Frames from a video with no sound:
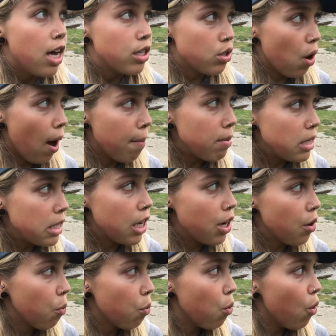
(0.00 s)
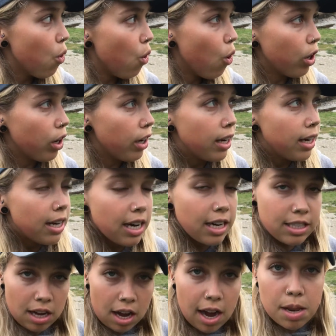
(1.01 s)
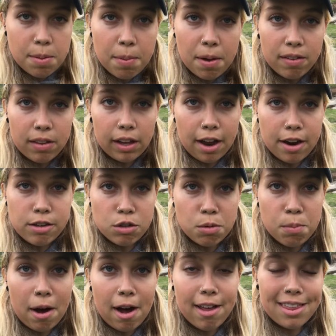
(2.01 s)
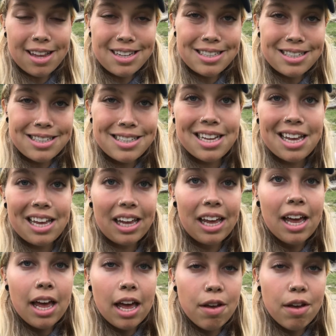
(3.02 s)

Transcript: So I'm just going to walk a tiny bit of the coastal path and see